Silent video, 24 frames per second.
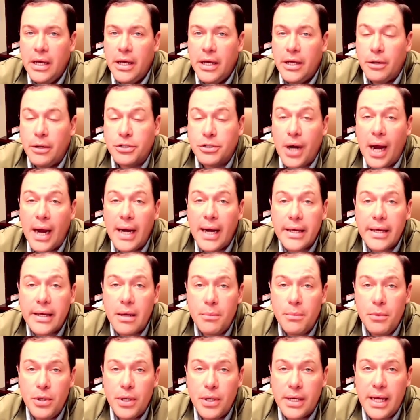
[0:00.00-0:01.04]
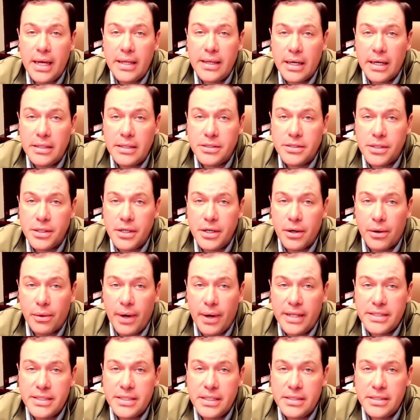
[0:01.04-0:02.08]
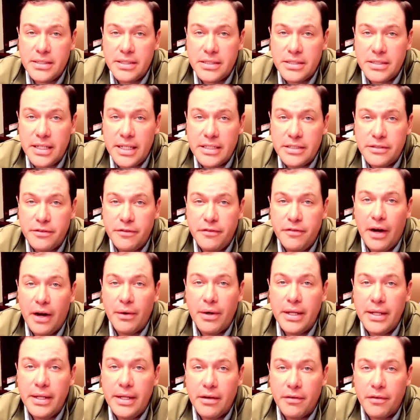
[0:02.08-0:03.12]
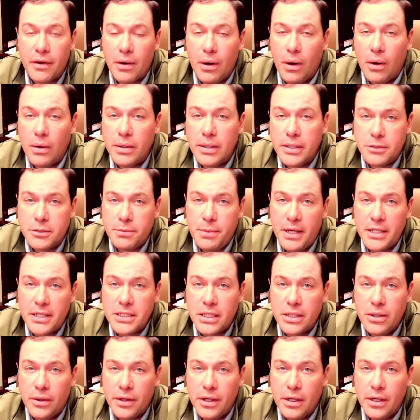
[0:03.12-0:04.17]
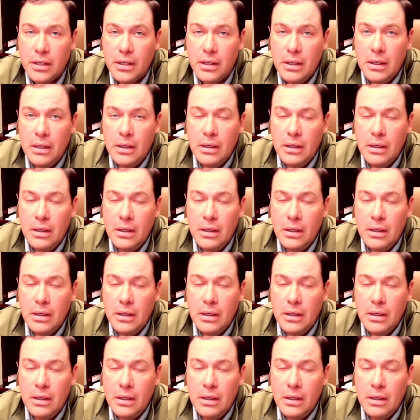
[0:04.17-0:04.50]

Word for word: you're trying to communicate that uncertainty to our residents is is very difficult, and especially on the